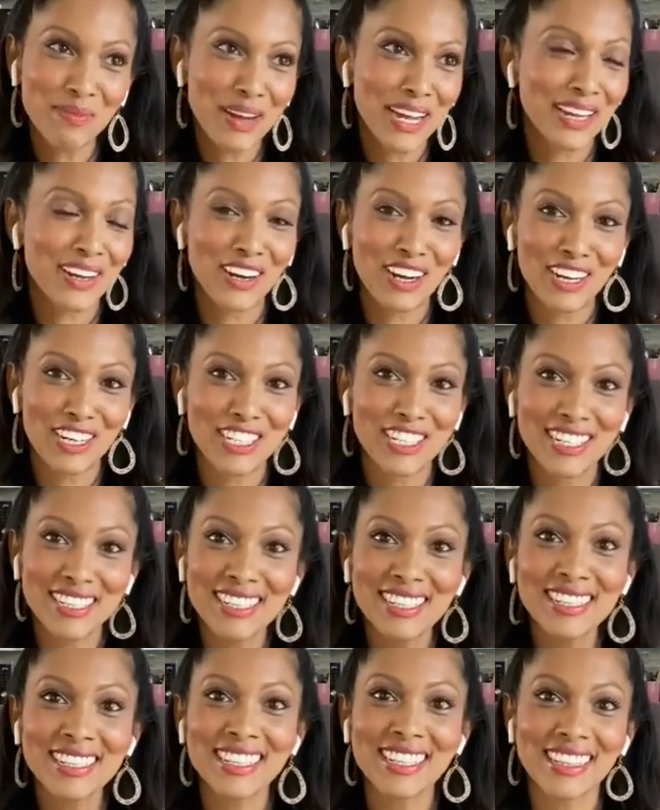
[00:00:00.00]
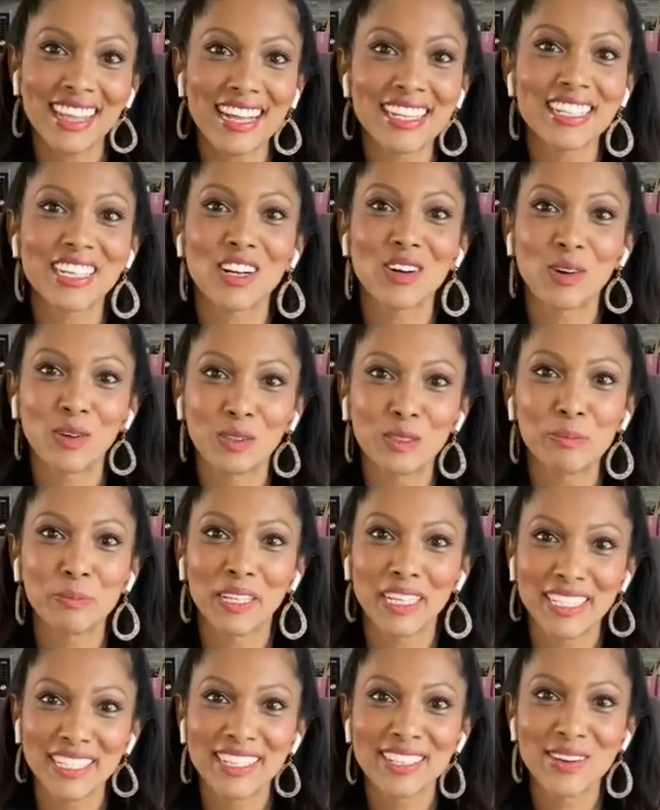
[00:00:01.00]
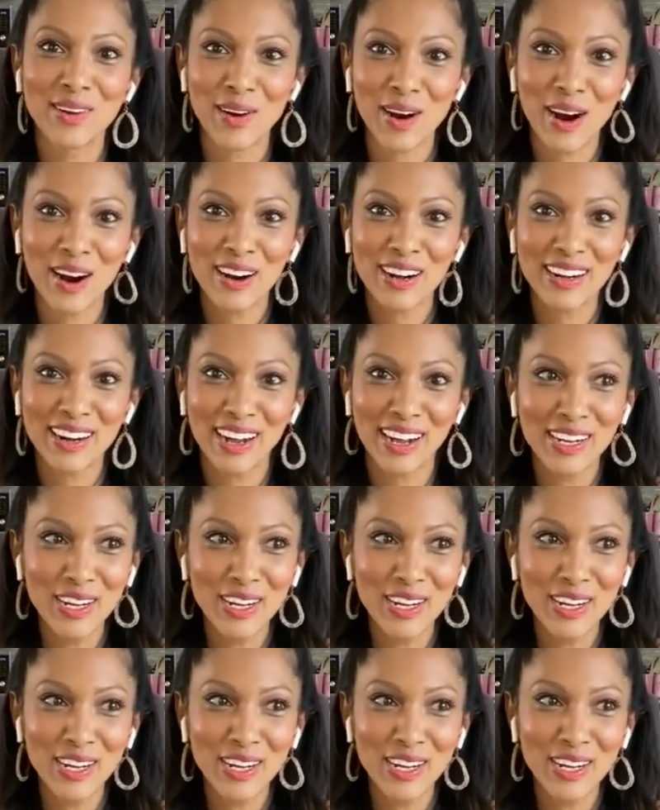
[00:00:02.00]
oh my gosh, doesn't Scholastic hold a place in your heart?